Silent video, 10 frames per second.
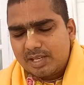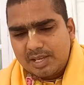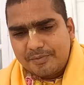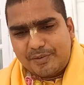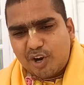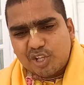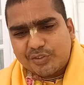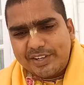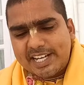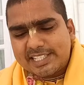
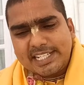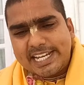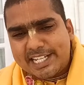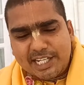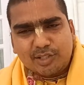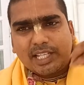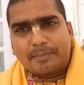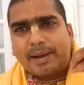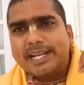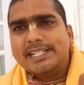Philosophy doesn't get into their
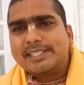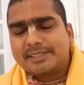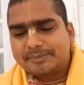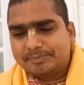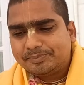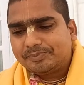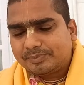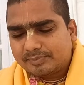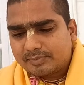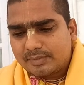minds.
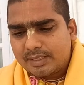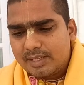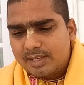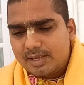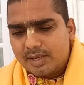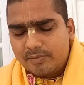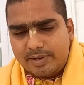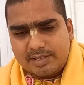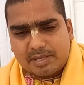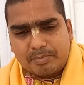
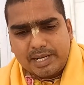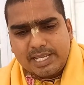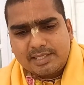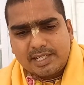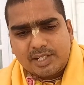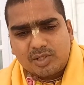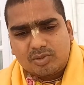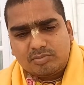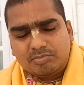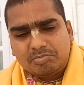When somebody is
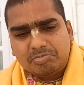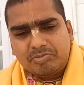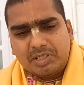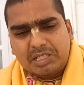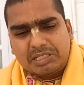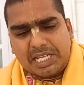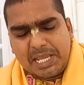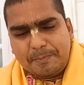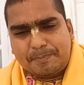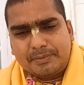into
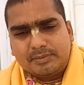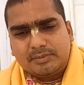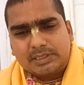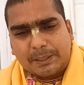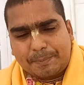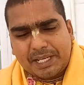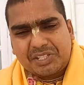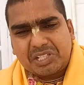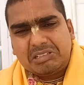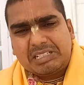deep
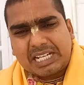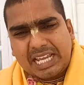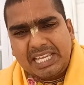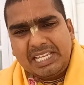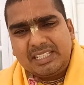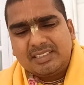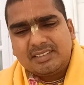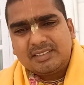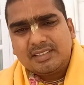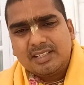suppression, crying,
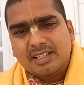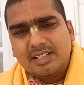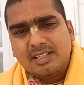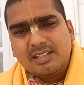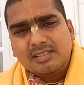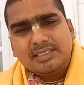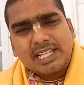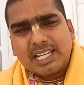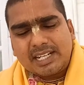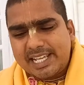they
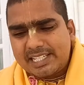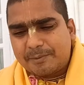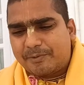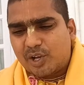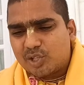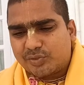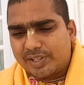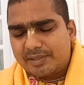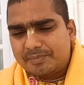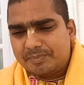cannot take the
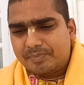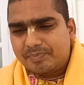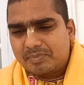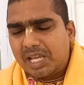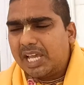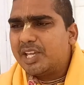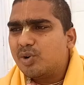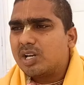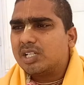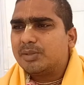philosophy. Hey,
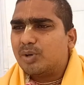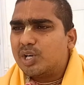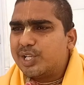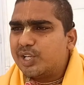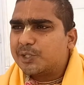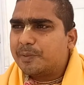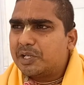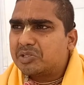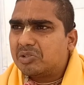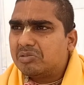not the body, you are
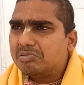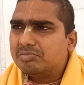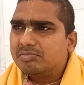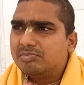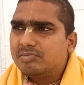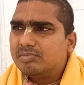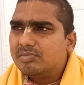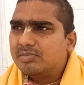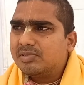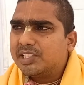spirit soul.
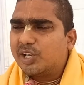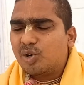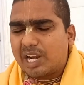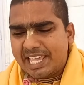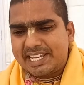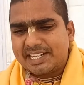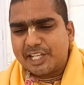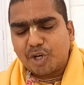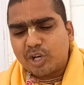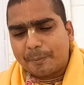They don't like it,
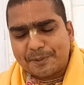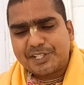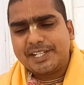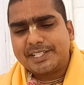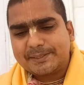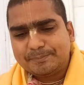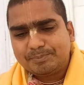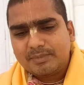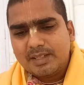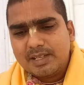they don't appreciate it.
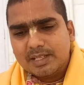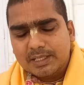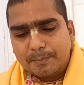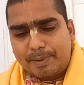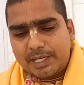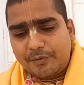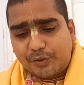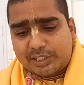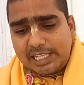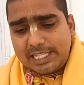But if
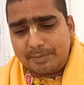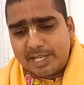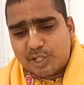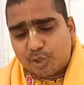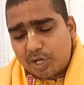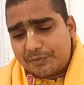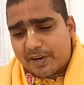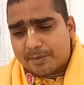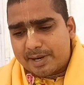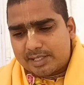you tell them in a story
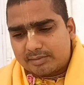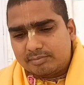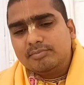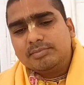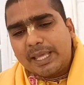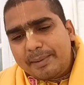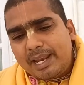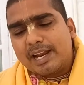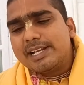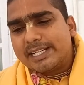format, they may
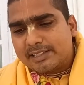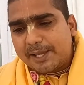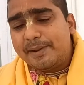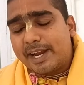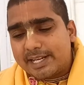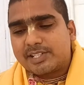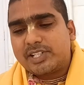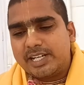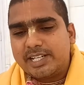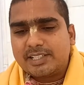learn it, they may
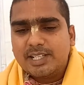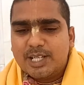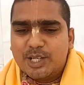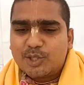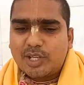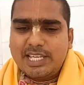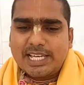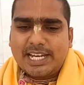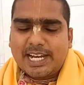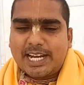understand it. So
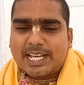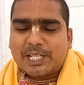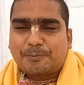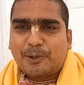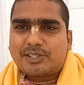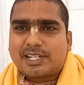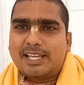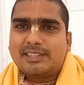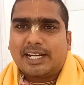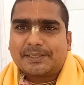here Hiranyakashipu is
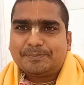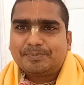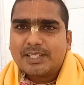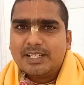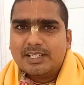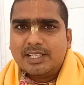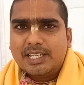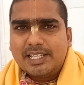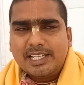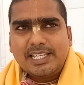trying that.
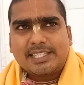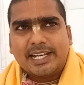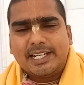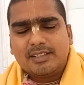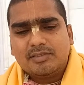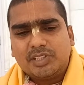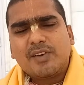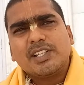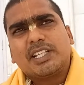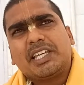He said, there
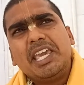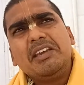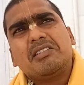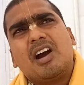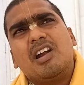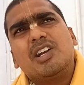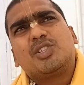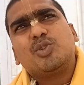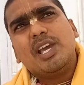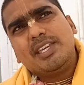was a king called
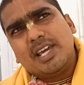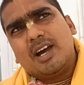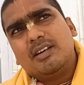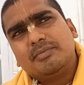Suyagya.